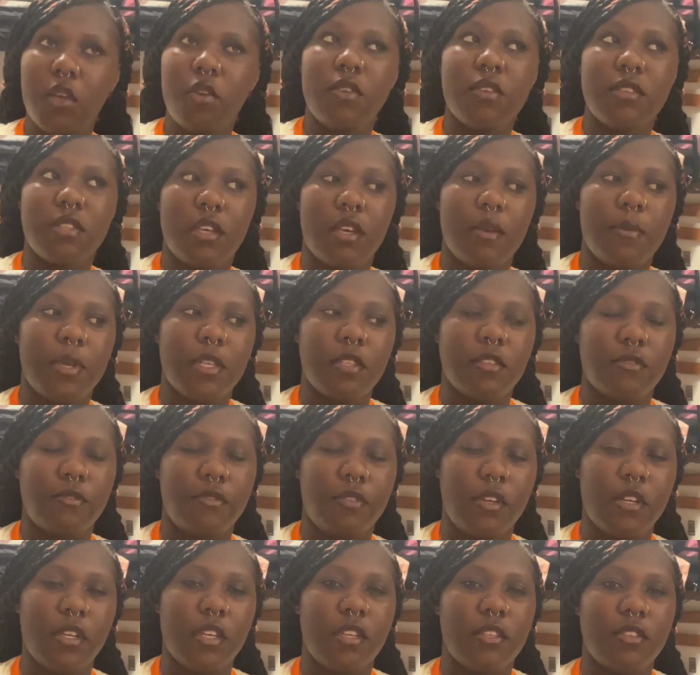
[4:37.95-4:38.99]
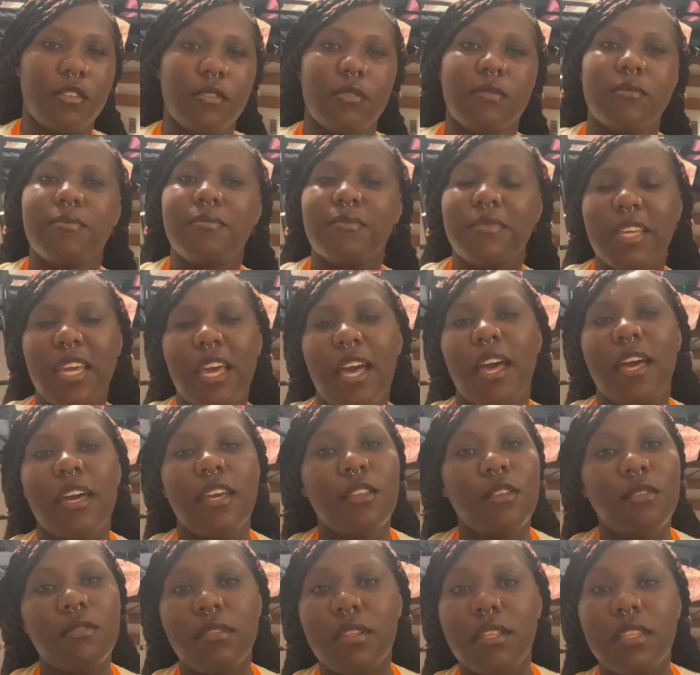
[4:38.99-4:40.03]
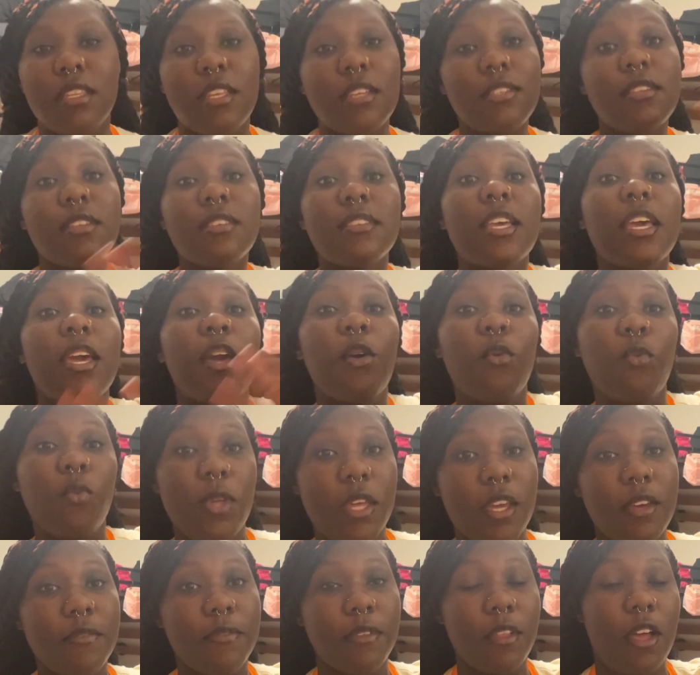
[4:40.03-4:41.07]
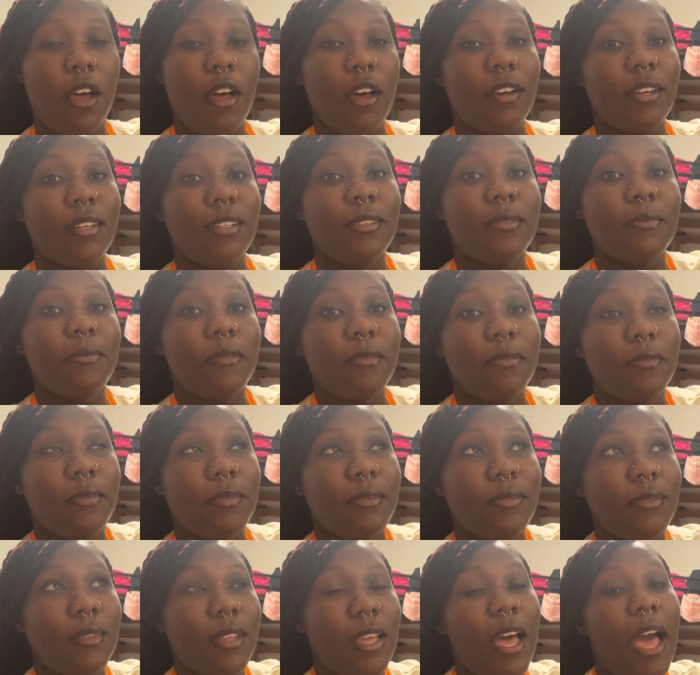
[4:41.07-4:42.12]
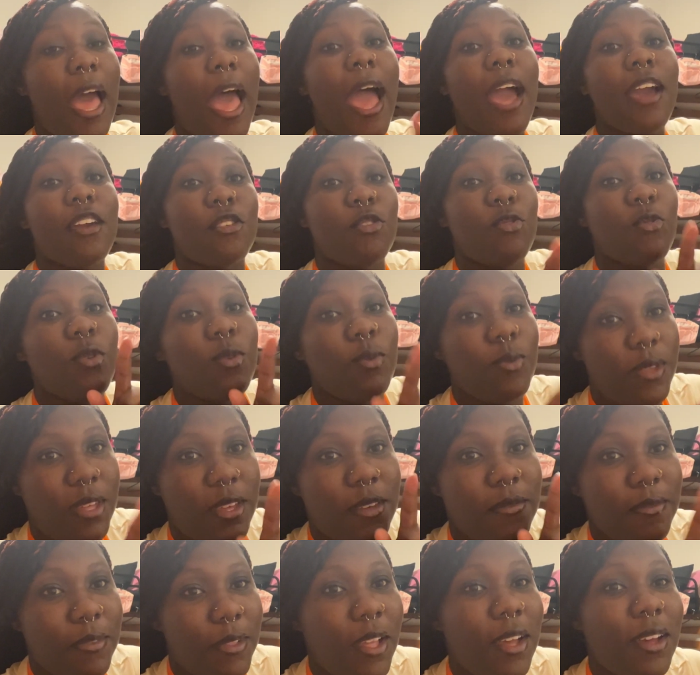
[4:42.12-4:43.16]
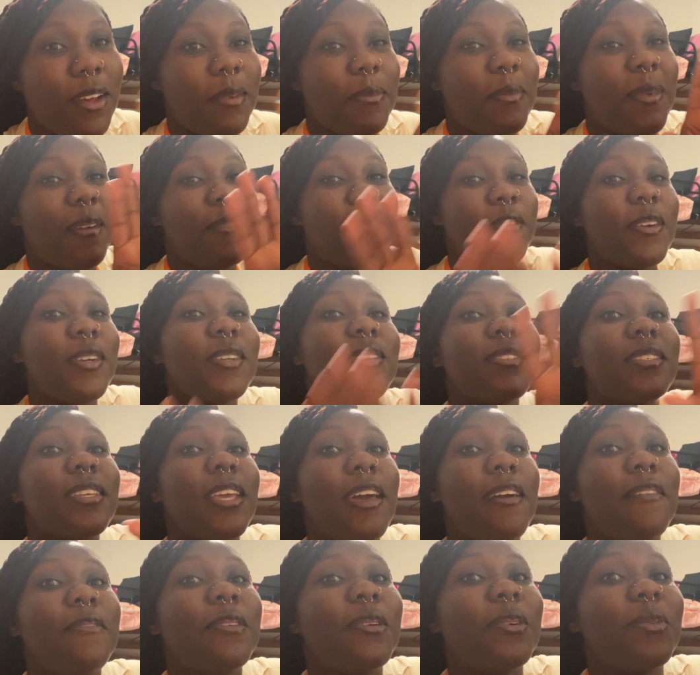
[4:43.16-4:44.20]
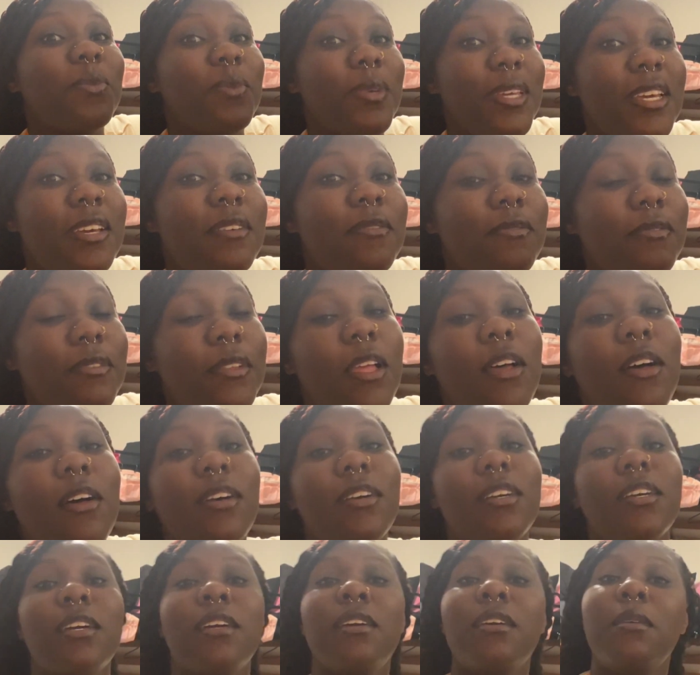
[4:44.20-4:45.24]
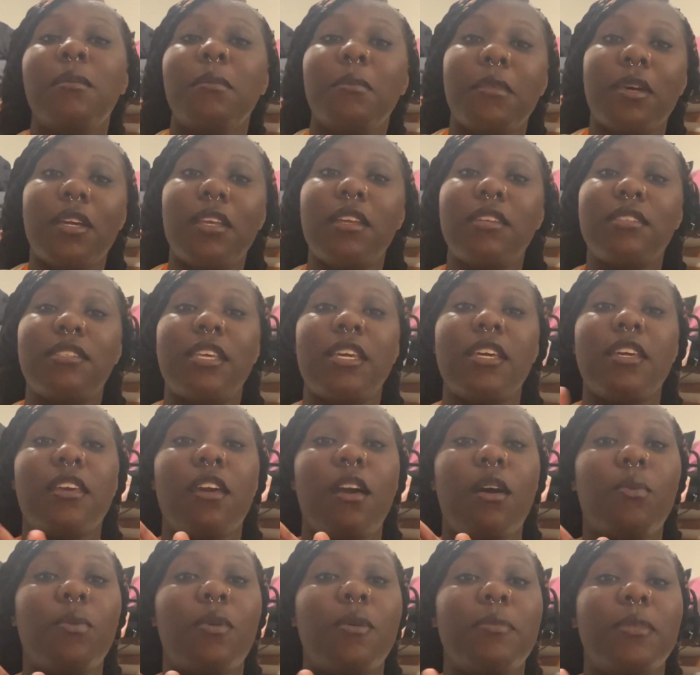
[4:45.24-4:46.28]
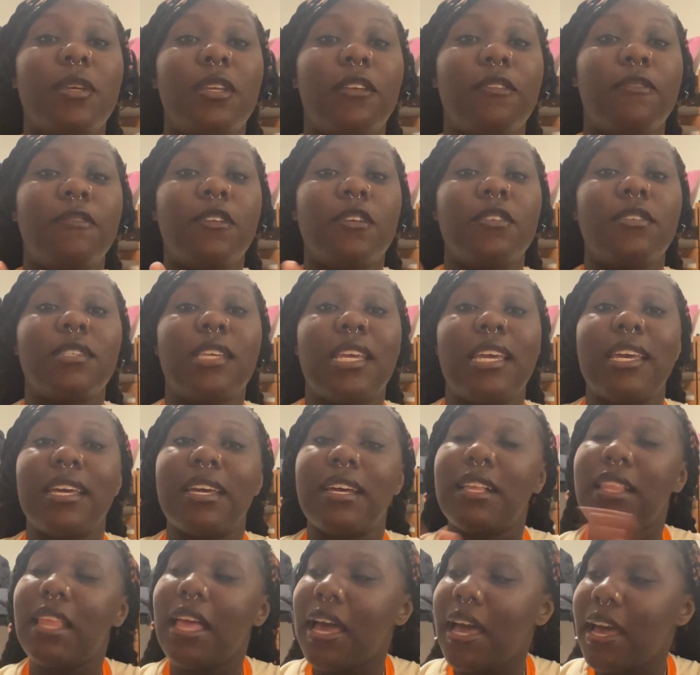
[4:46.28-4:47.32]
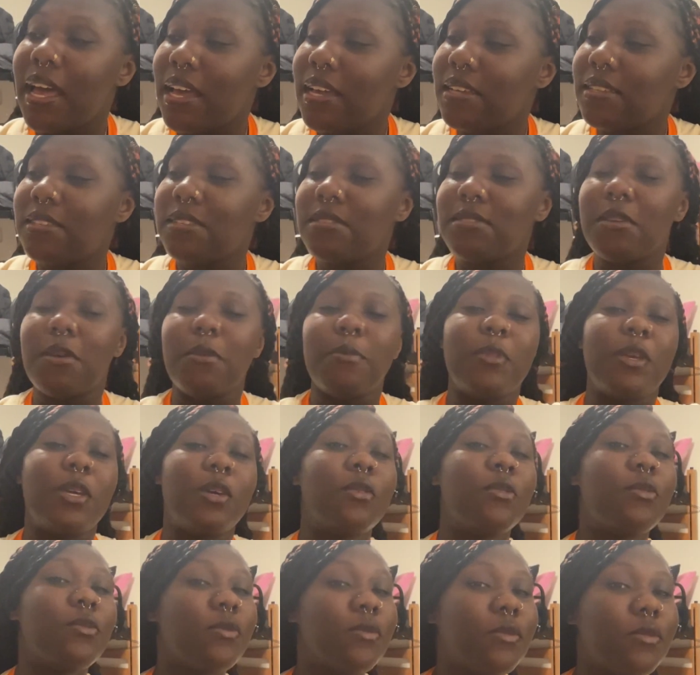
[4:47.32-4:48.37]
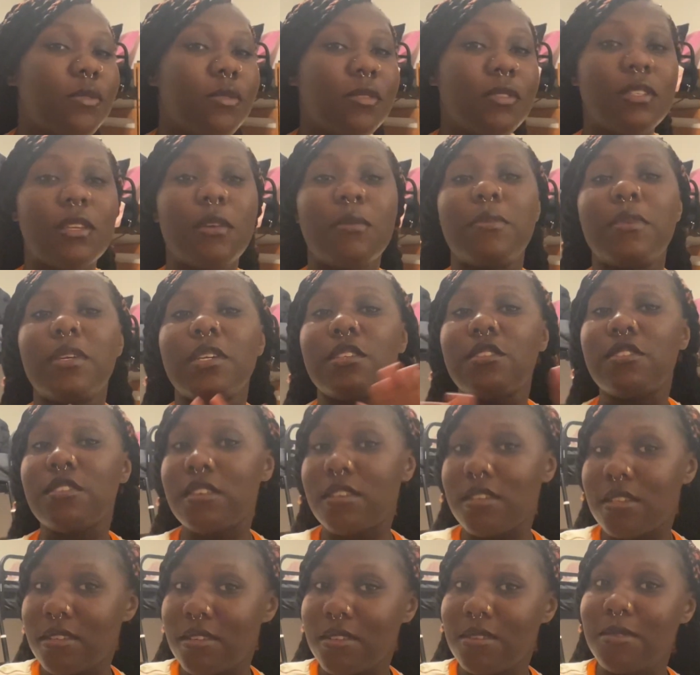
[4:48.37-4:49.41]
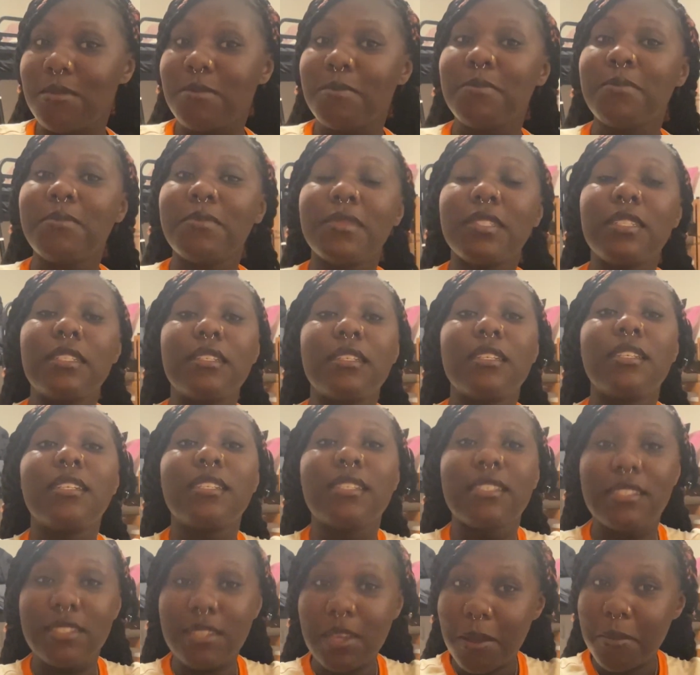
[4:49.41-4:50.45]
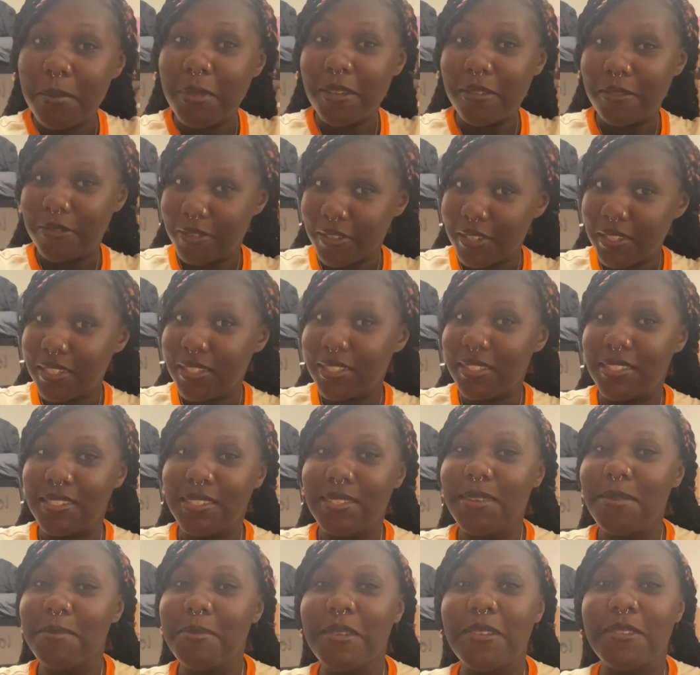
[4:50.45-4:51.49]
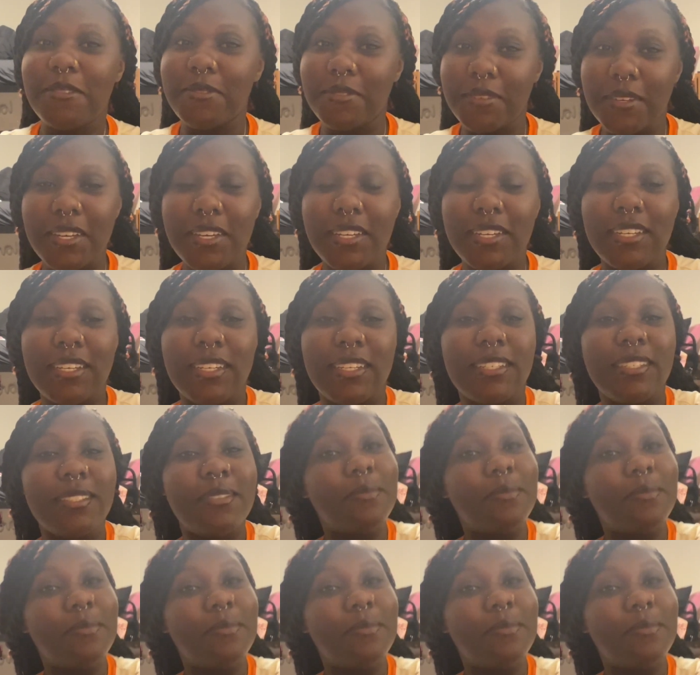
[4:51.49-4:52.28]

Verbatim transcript: doesn't come out till Friday, so yeah, I could do, this is like a week vlog, an actual week vlog, my first ever week vlog. I'm gonna take y'all with me the first day of class. It's gonna be cool, it's gonna be chill, it's gonna be fun, it's gonna be fun.